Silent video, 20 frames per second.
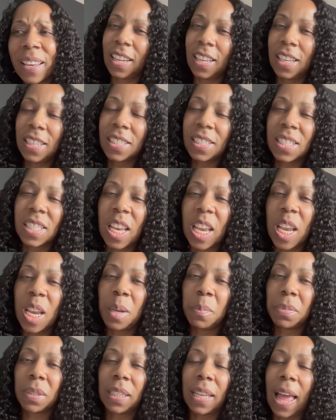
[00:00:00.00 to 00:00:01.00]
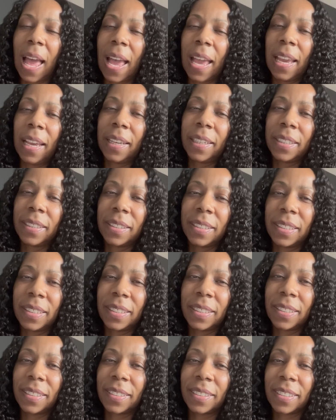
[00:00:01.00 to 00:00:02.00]
he seemed like
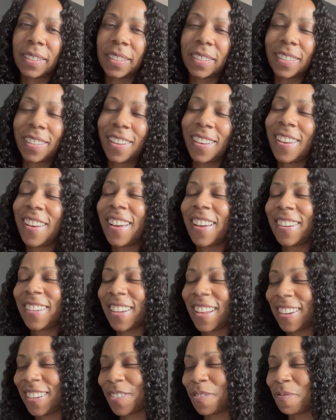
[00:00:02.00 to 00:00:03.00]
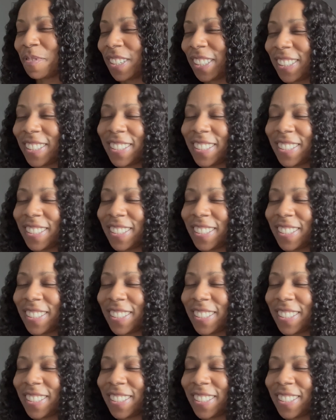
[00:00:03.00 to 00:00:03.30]
I, I don't want to